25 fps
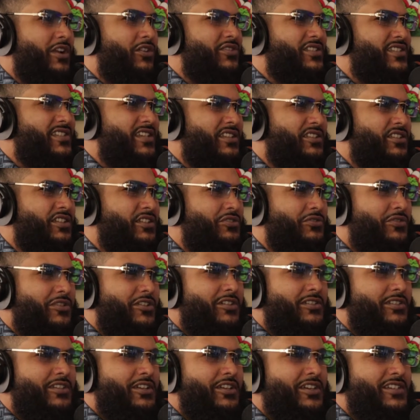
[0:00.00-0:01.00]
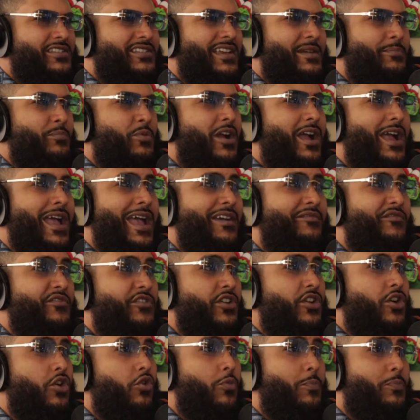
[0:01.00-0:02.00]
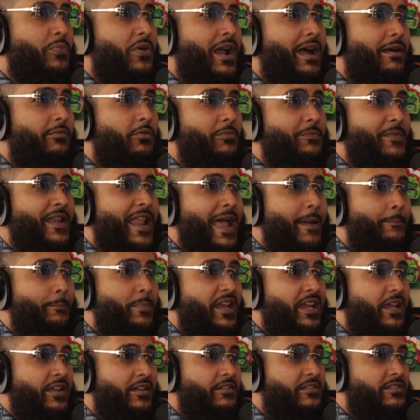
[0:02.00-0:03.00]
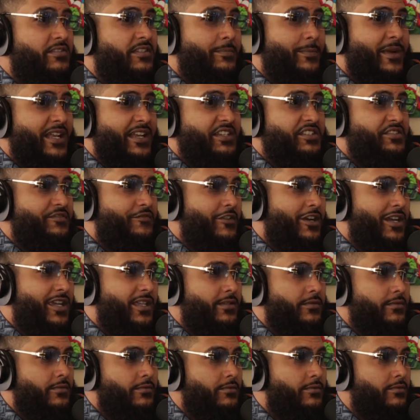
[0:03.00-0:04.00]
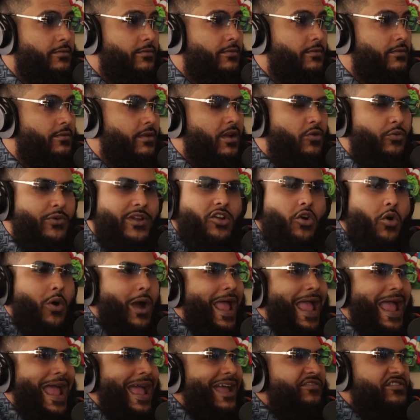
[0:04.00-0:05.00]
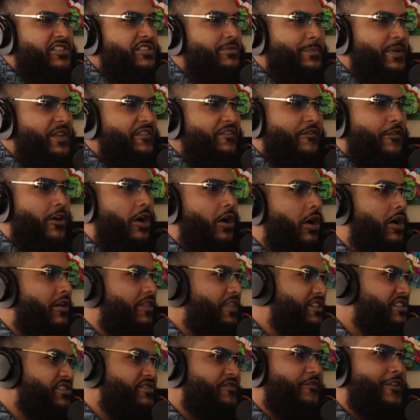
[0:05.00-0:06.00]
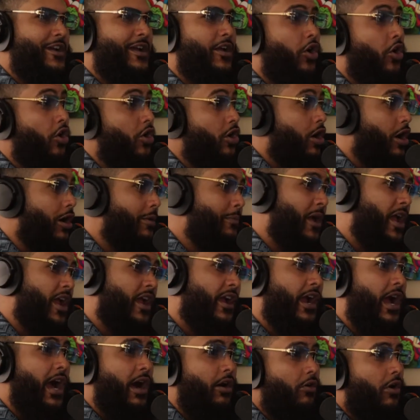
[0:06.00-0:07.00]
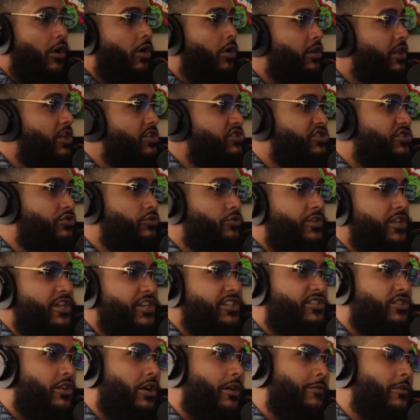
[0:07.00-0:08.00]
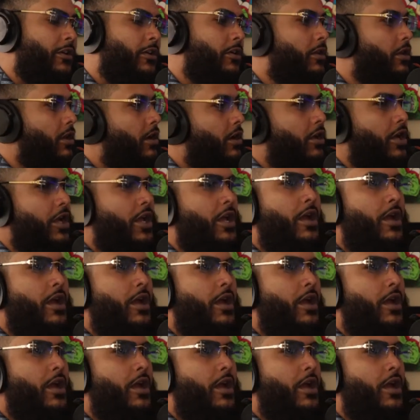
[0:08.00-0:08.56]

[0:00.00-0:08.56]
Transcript: when I was telling you earlier, it's like, bro, I have no problem not being somebody's friend. Yeah. Like, we don't have to be all this friend. Oh, come hang out. Oh, let's do this. All, blah, blah,